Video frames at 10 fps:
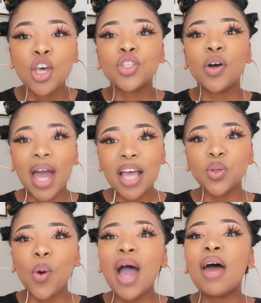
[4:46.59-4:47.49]
So guys,
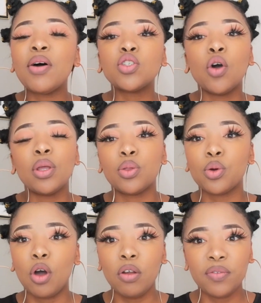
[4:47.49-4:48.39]
while I was going
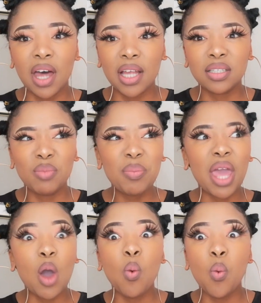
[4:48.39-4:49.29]
through all of that,
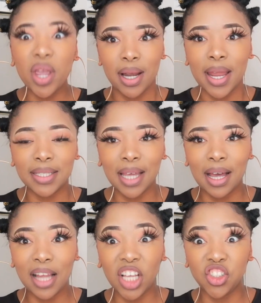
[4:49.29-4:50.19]
maybe a week
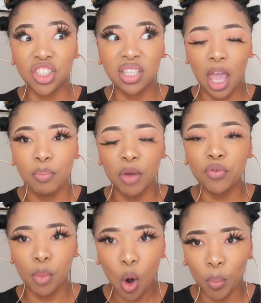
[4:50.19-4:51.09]
later, I just came back
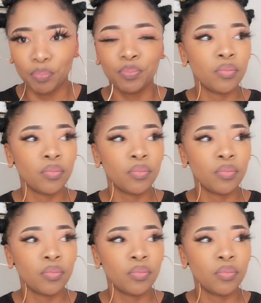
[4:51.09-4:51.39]
from home.